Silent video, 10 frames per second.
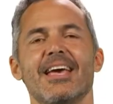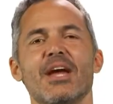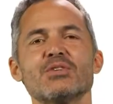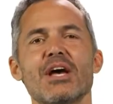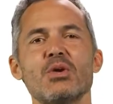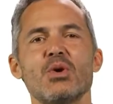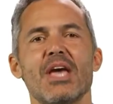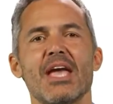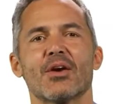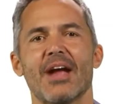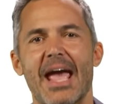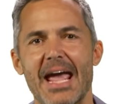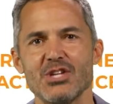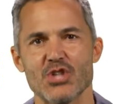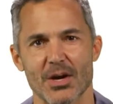Here's how you can get your
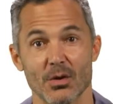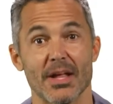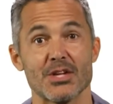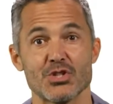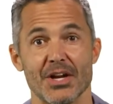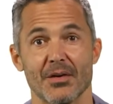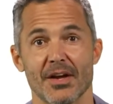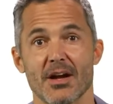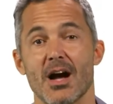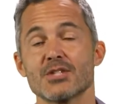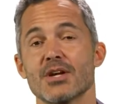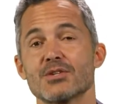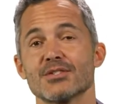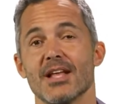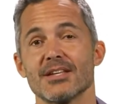A General Engineering
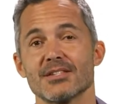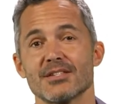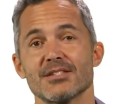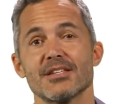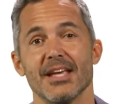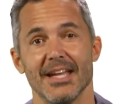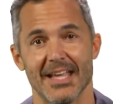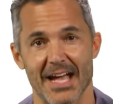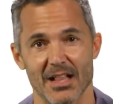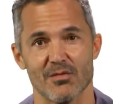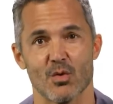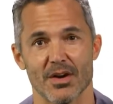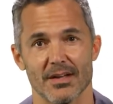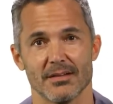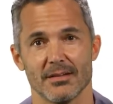Contractor's License in
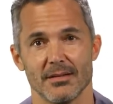California.